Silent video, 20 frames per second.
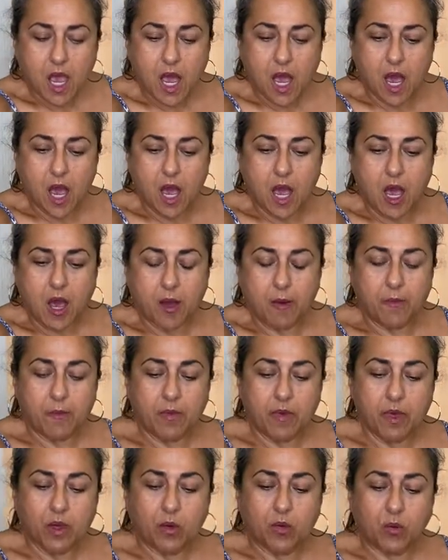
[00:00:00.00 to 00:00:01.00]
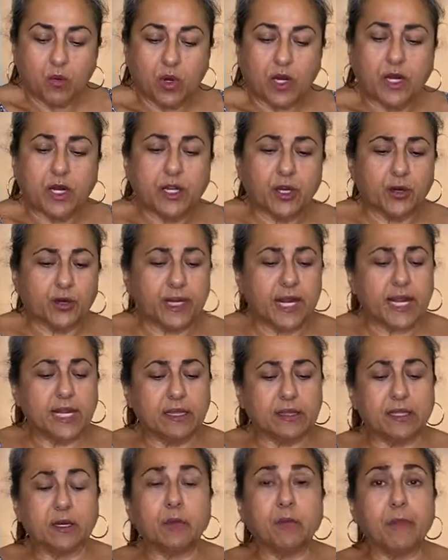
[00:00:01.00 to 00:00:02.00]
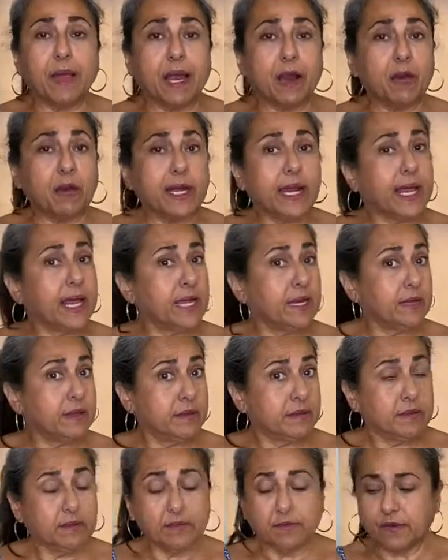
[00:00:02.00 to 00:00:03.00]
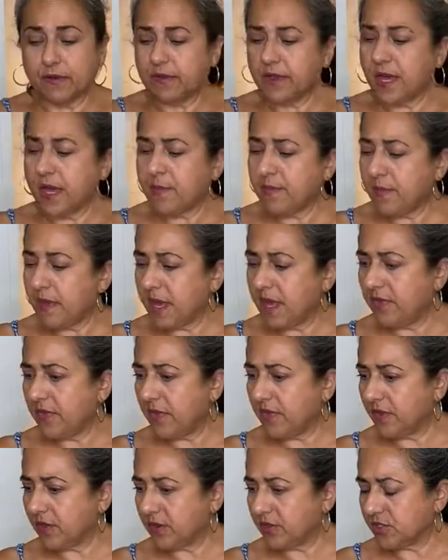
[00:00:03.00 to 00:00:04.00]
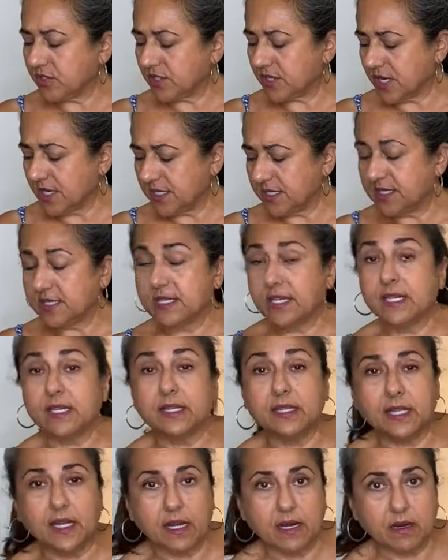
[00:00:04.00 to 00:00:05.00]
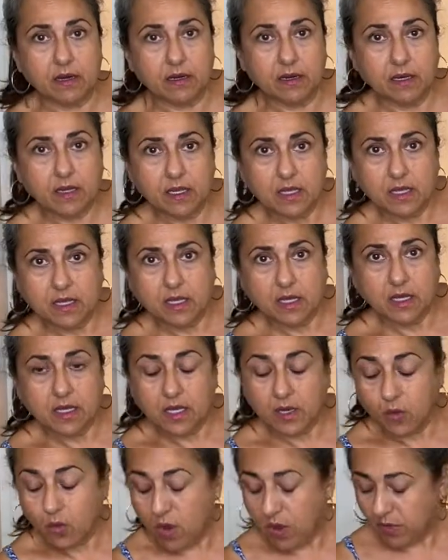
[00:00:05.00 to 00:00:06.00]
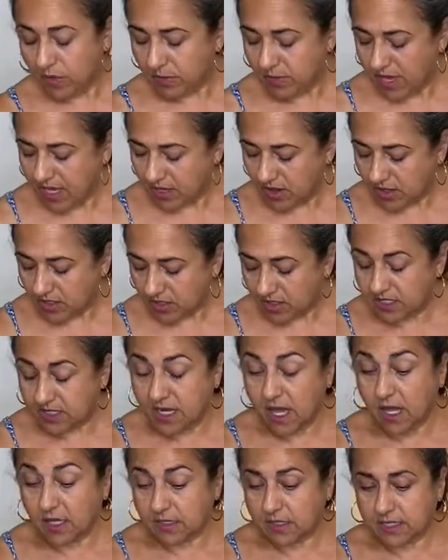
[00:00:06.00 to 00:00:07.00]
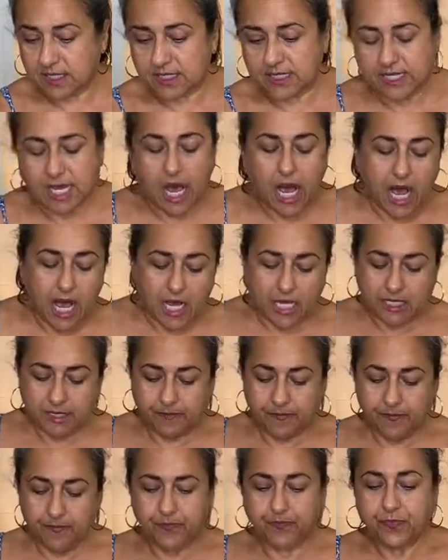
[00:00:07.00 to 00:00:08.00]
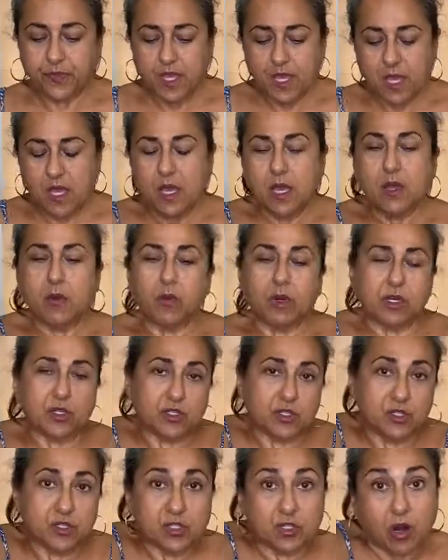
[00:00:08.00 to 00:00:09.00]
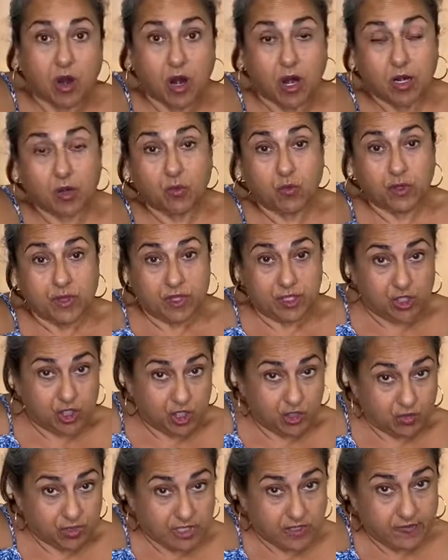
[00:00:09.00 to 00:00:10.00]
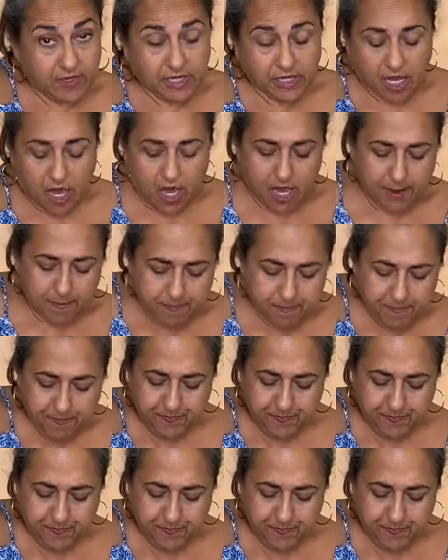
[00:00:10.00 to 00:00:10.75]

Um, we're going to create a little marinade for them and then they're just going to sit in there while we make our salsa. We're going to start with the juice of a lime.